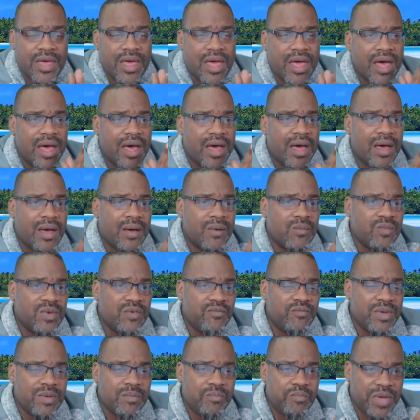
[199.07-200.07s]
Um,
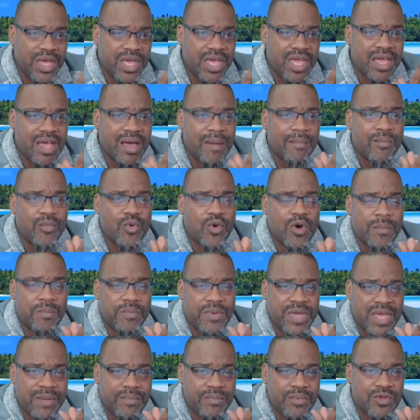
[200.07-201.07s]
we've been picking up more
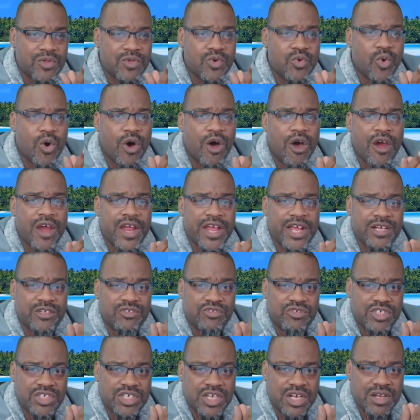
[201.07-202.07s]
people who are
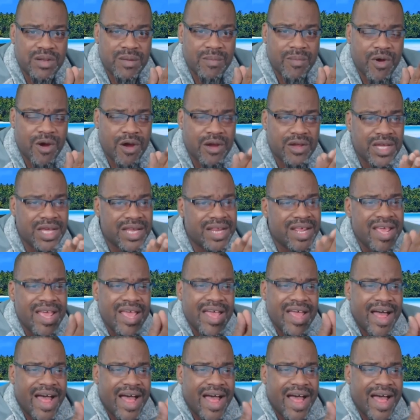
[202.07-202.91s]
interested in the market.